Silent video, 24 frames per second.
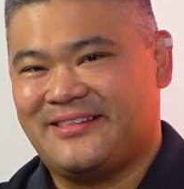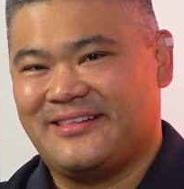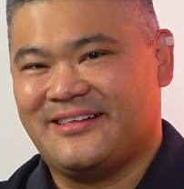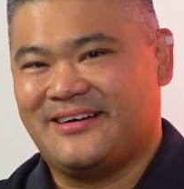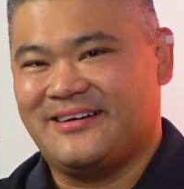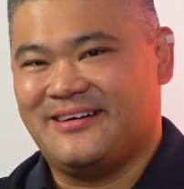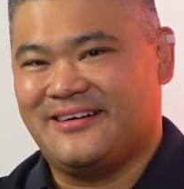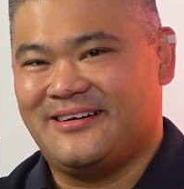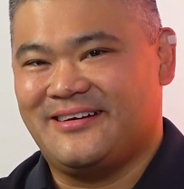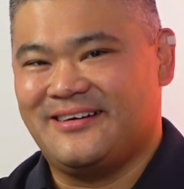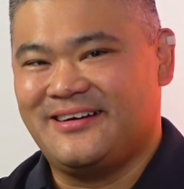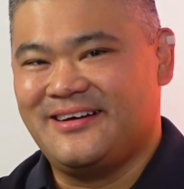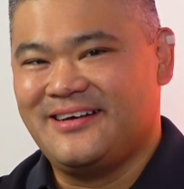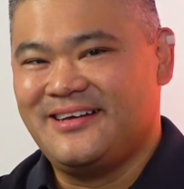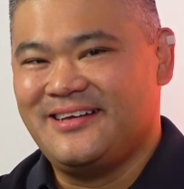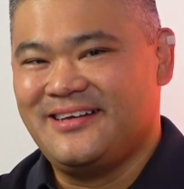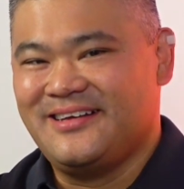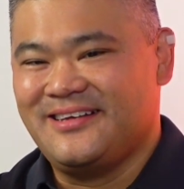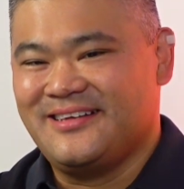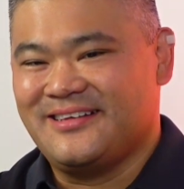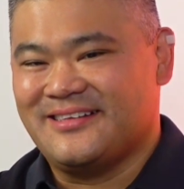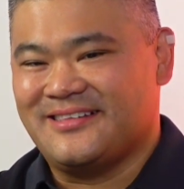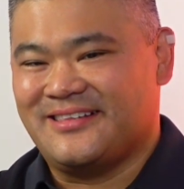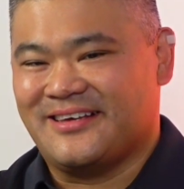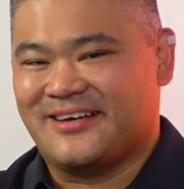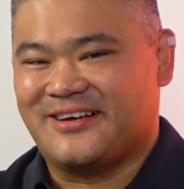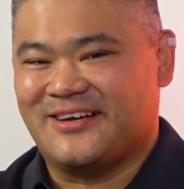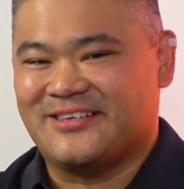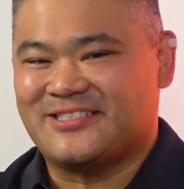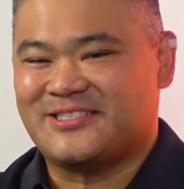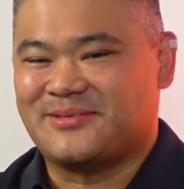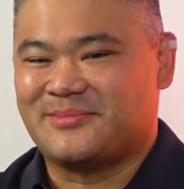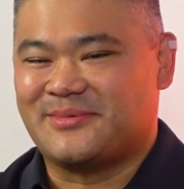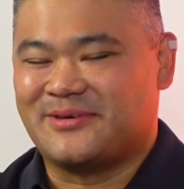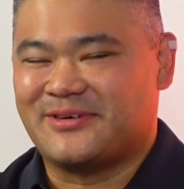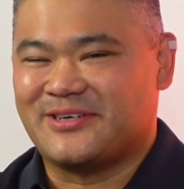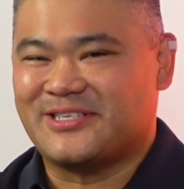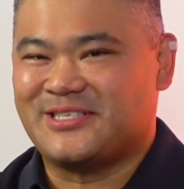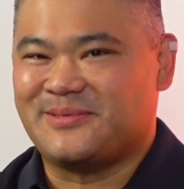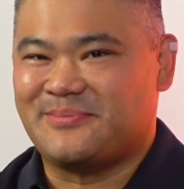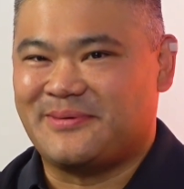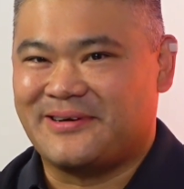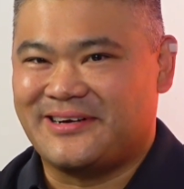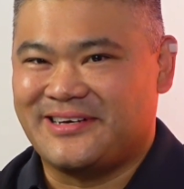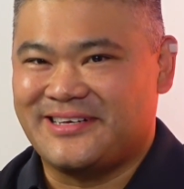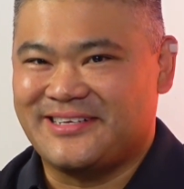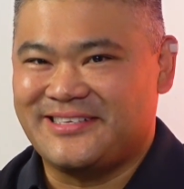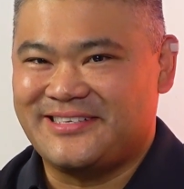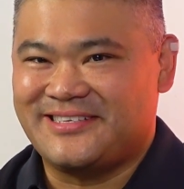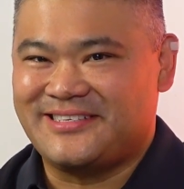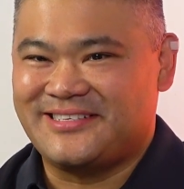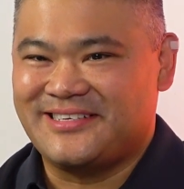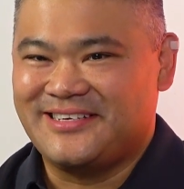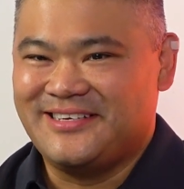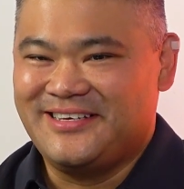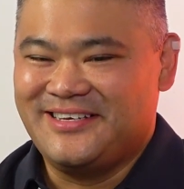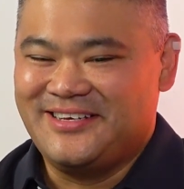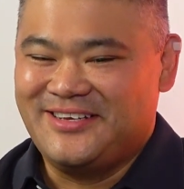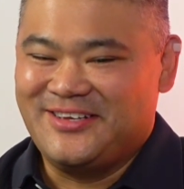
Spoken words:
the customer experience.